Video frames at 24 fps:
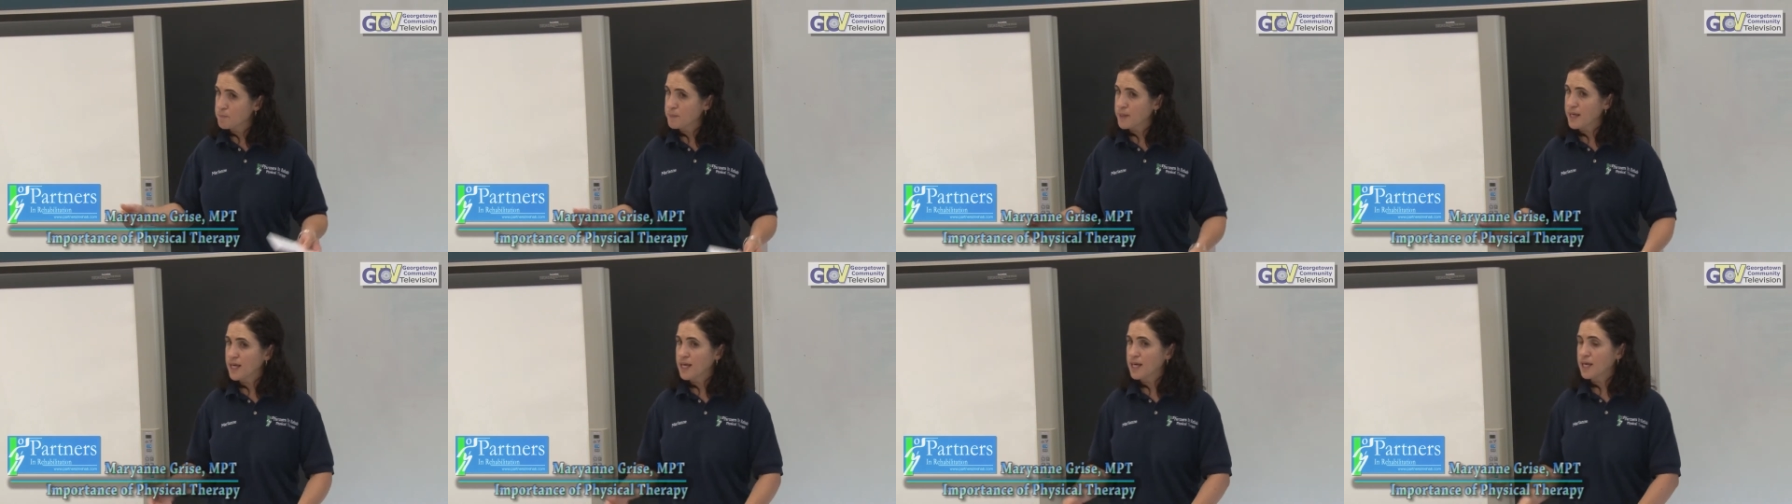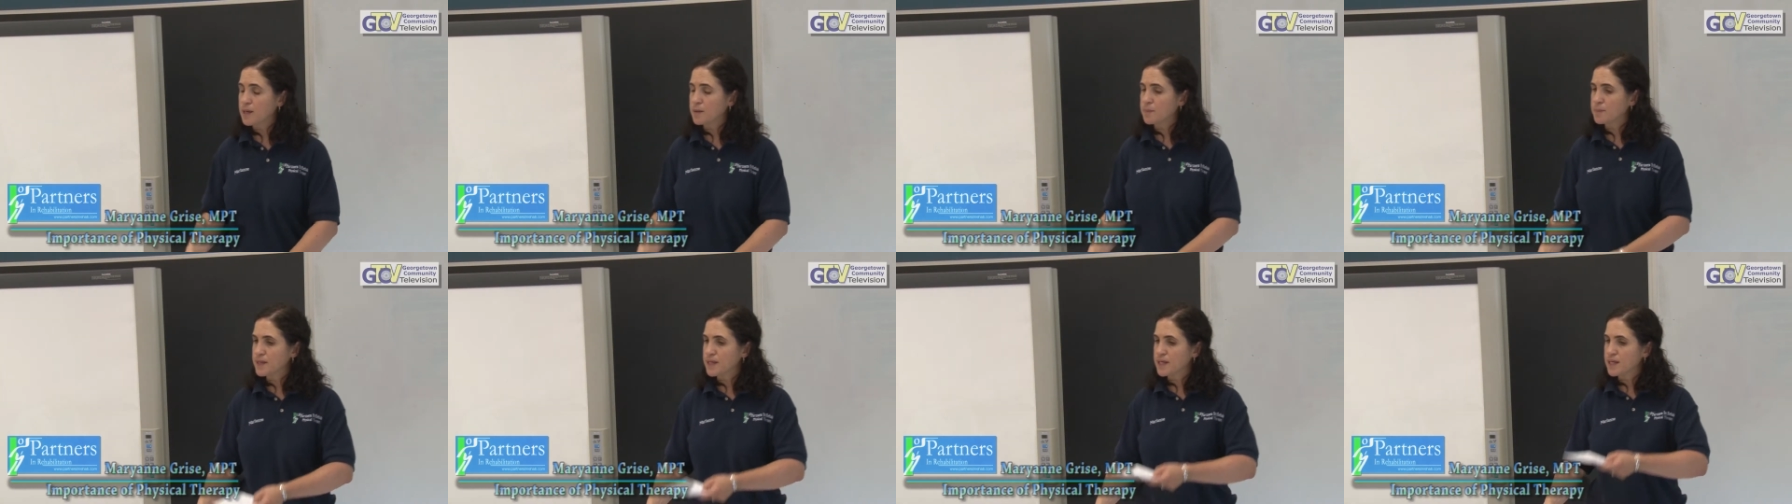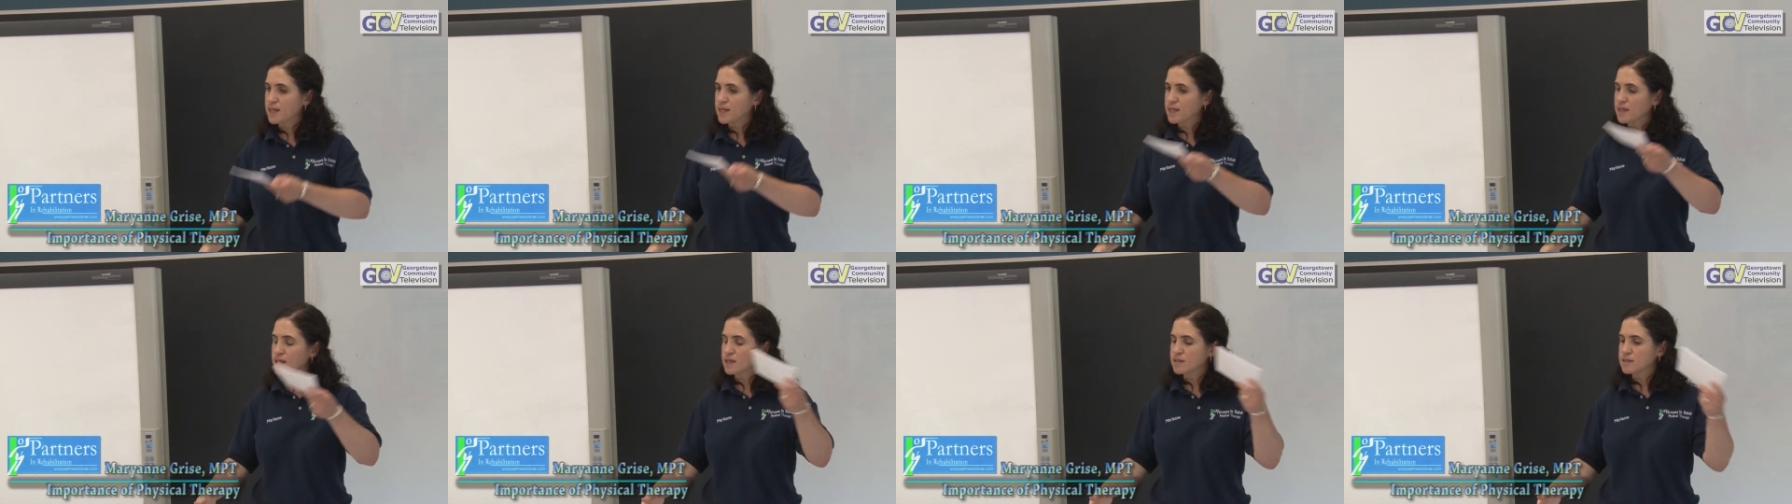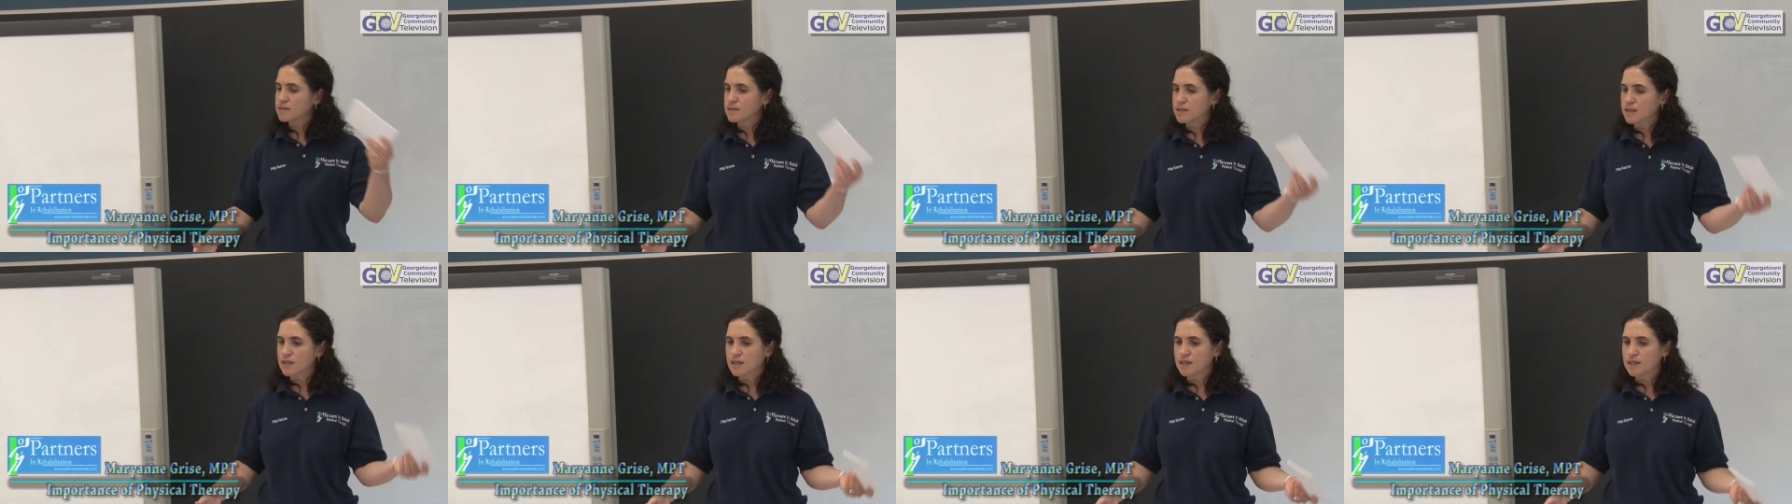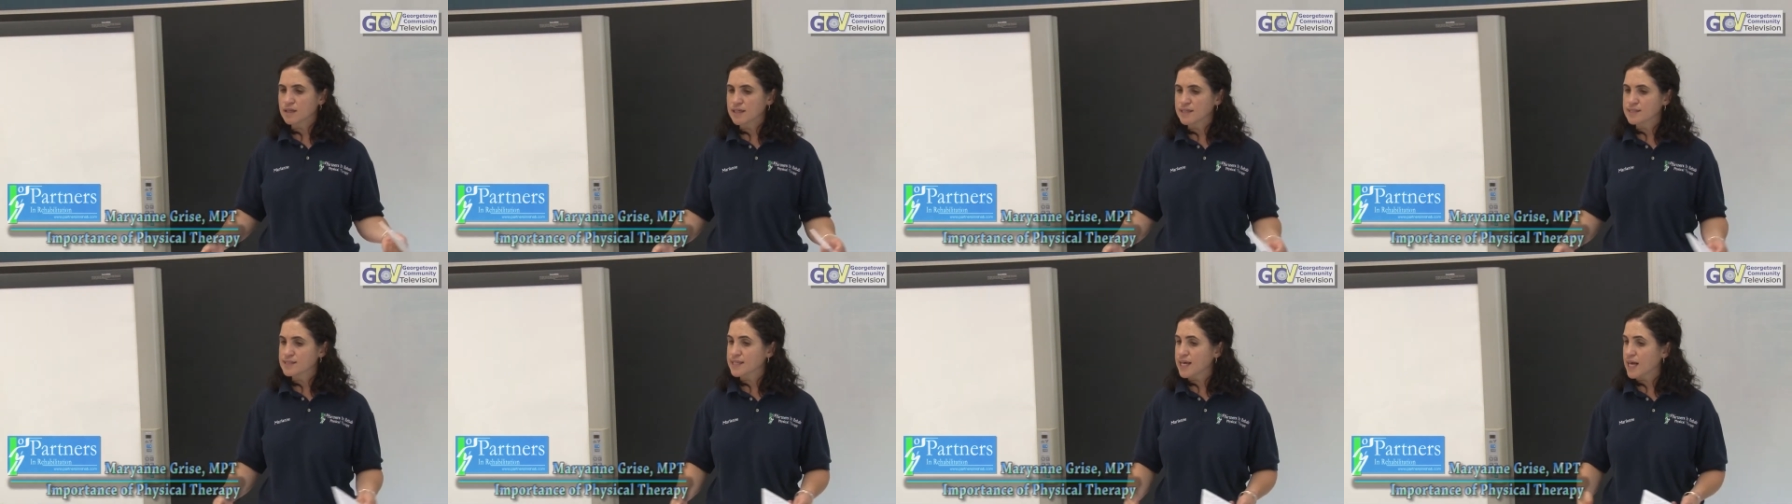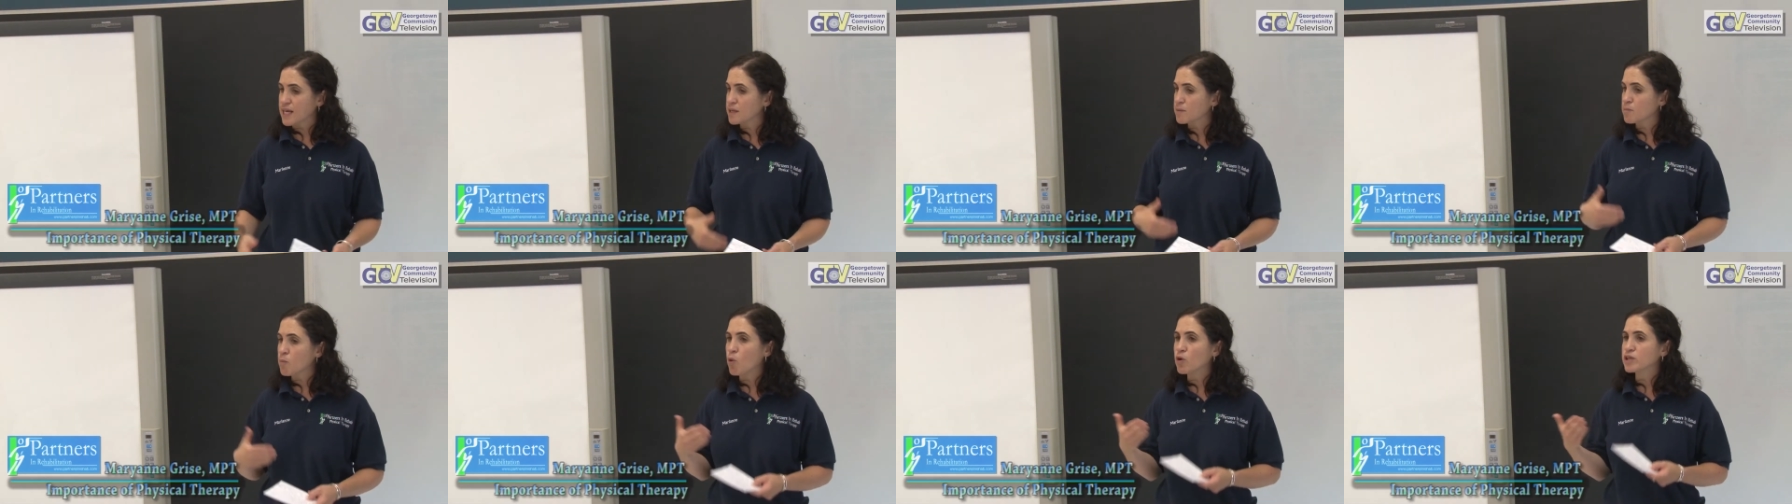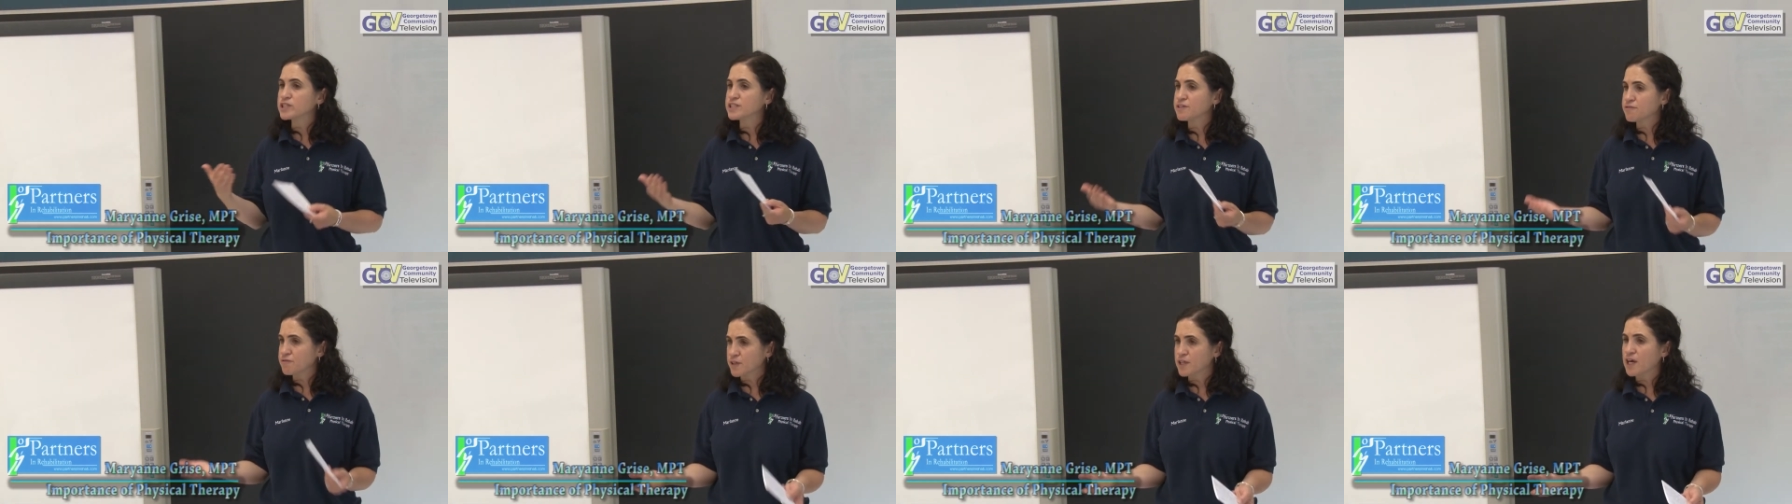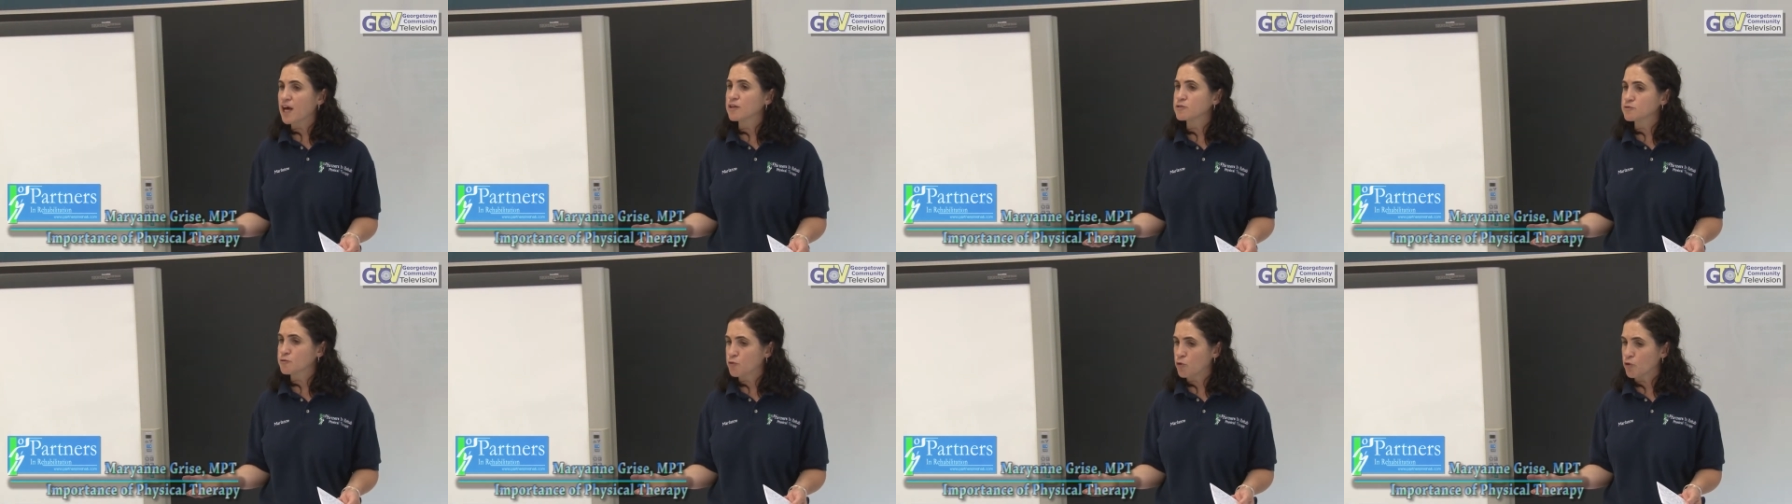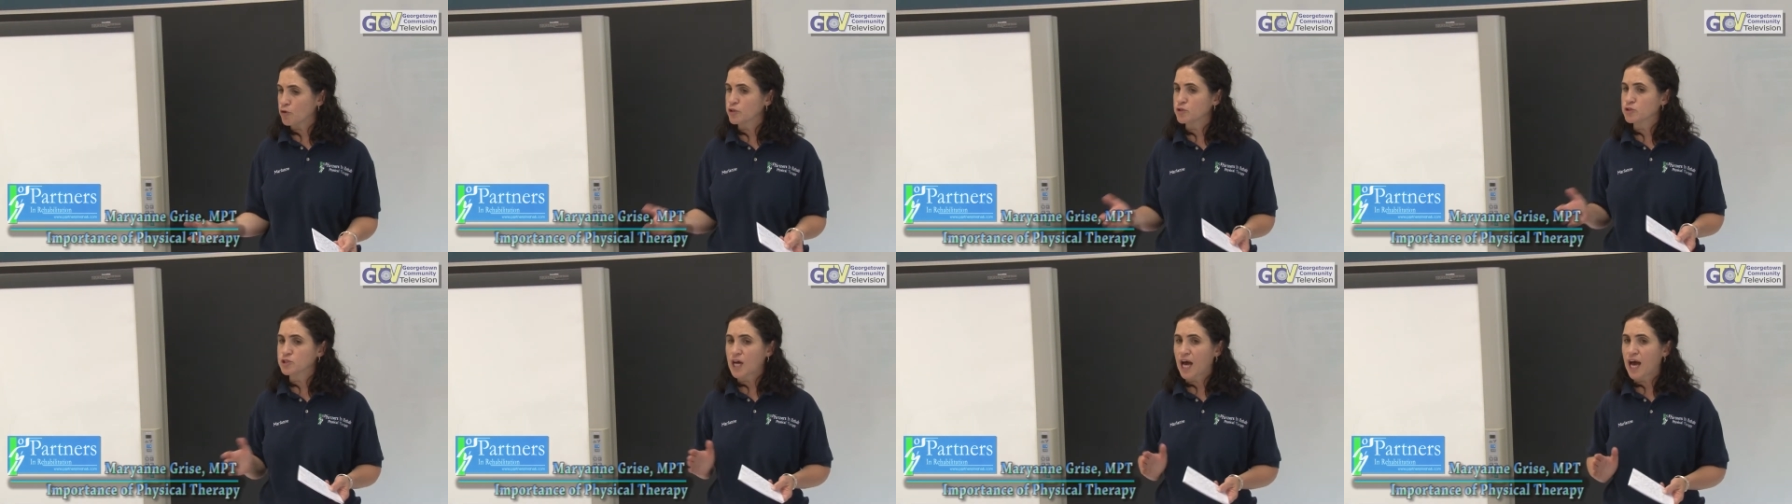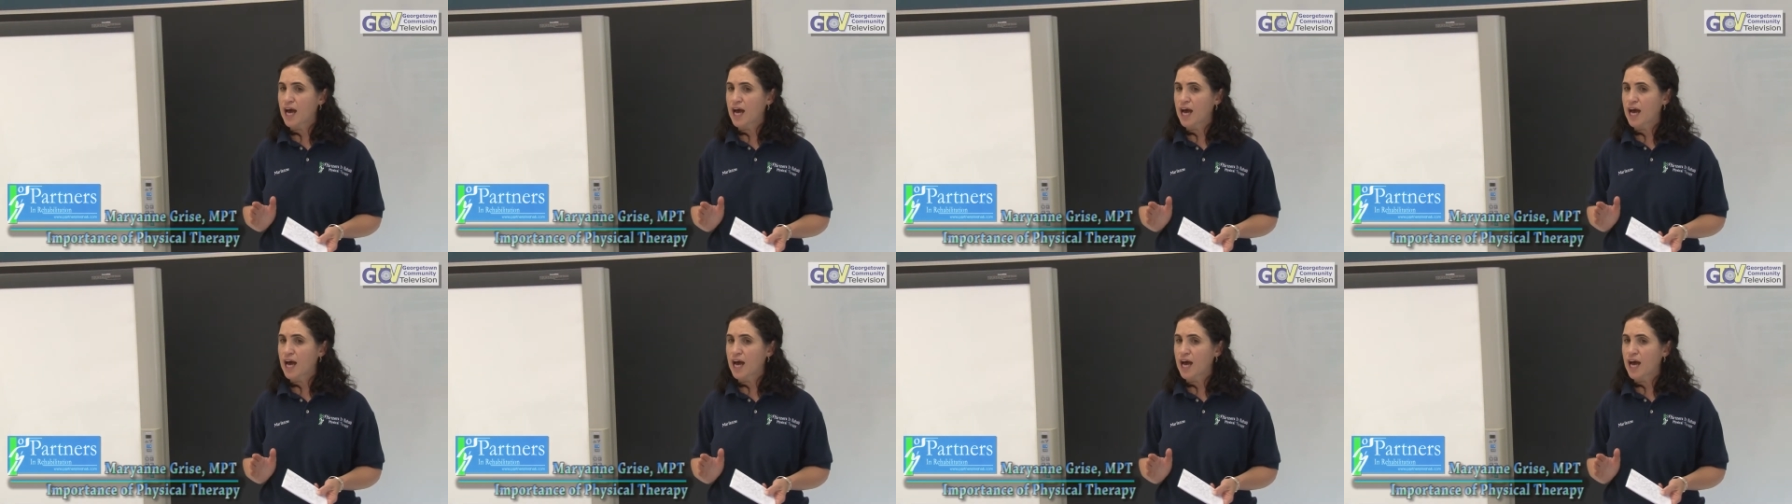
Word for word: Maybe uh, it's getting more difficult for you to